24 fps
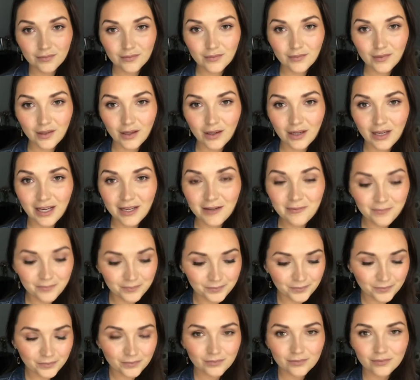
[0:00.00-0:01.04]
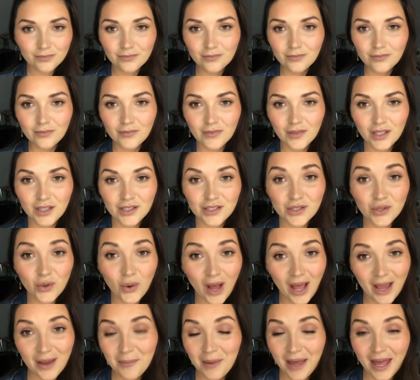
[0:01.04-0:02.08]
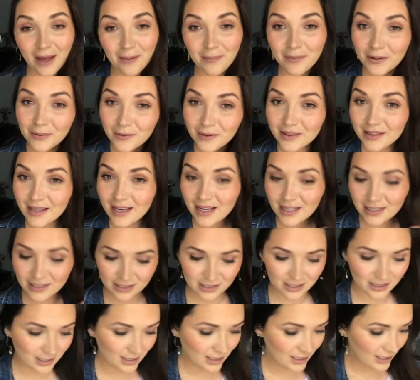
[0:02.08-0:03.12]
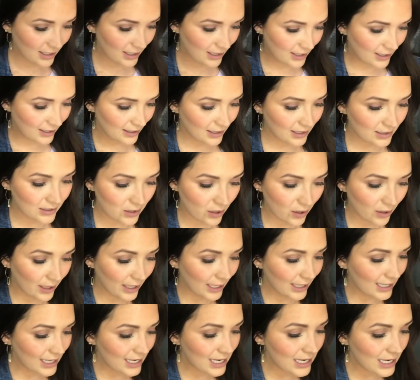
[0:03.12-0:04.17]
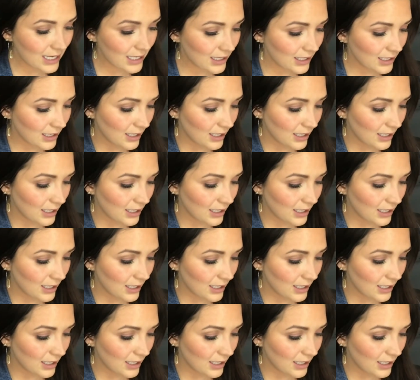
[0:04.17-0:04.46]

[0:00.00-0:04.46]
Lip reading: Okay, so I'm happy with that. That's all I need.